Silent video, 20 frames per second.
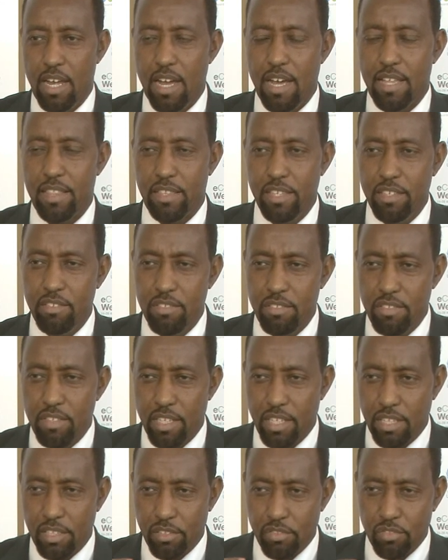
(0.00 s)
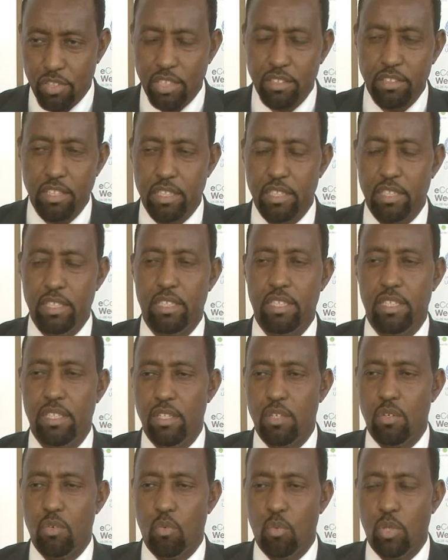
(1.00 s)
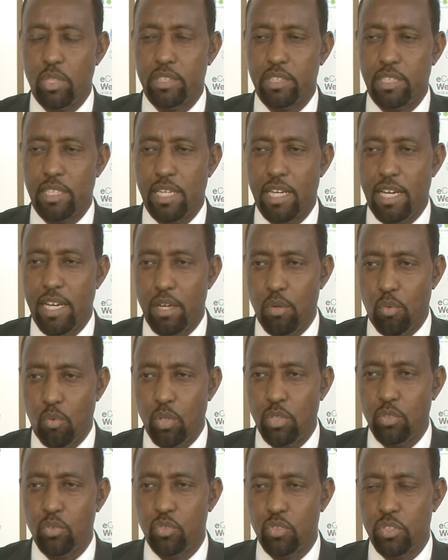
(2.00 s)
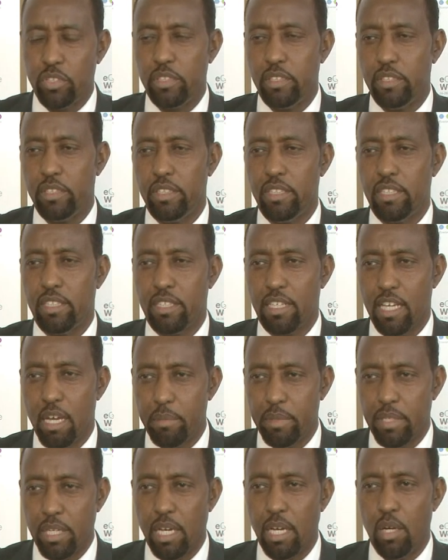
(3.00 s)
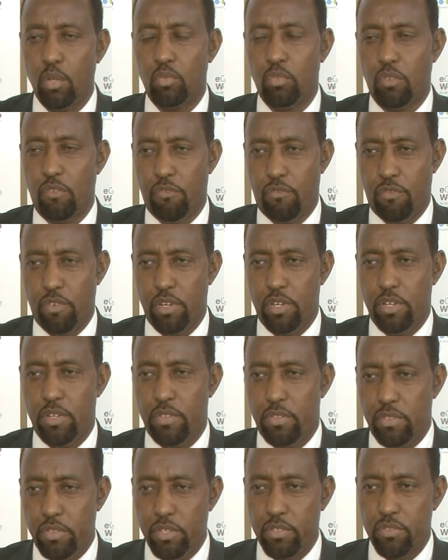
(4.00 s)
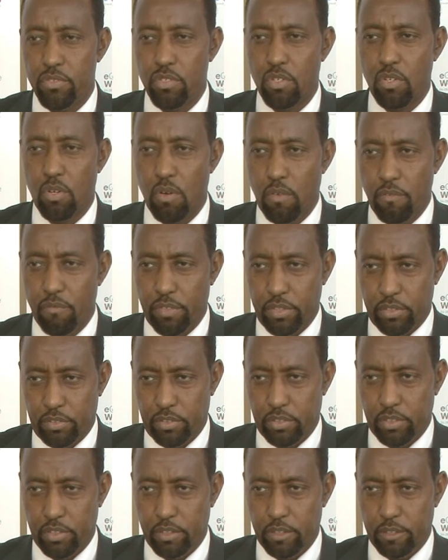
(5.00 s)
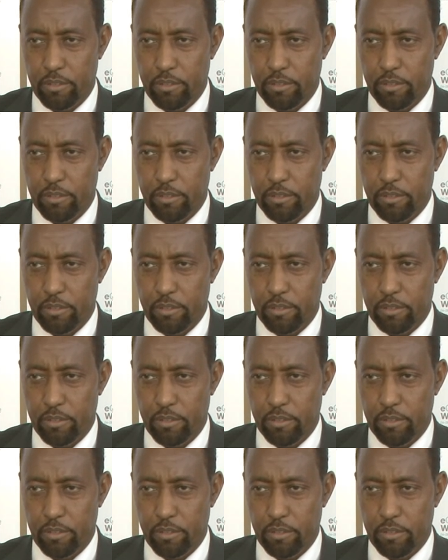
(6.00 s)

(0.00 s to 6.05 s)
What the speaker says: And this is exactly what I want to see coming out of this conference.